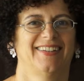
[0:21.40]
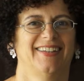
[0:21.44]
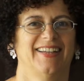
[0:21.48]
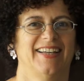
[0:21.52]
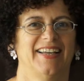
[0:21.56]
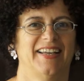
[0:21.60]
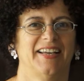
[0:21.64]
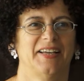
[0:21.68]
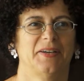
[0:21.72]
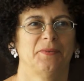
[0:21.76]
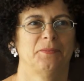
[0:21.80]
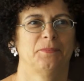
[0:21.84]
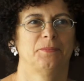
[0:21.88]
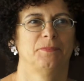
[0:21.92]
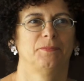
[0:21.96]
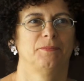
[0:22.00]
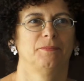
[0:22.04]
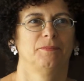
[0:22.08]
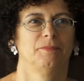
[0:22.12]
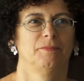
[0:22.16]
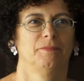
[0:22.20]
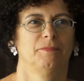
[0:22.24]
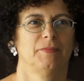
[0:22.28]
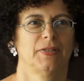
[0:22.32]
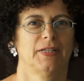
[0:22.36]

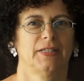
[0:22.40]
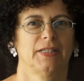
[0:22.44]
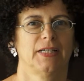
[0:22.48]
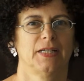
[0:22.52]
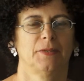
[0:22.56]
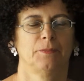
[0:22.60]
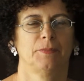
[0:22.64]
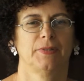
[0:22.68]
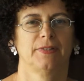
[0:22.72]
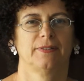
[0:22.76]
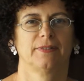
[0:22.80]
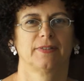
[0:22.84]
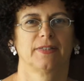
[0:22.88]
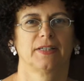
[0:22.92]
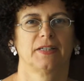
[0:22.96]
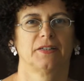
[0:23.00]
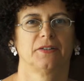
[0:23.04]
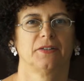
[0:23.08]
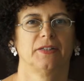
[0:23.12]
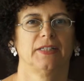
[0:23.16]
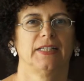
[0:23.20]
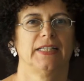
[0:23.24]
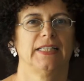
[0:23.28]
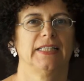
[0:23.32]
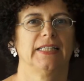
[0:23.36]
My name is
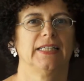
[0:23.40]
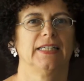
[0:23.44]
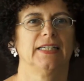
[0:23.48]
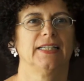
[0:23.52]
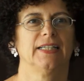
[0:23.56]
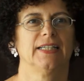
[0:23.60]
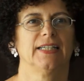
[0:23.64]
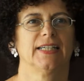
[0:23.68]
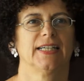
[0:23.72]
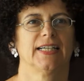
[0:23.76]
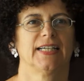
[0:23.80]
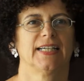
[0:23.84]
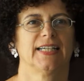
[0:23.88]
Carolina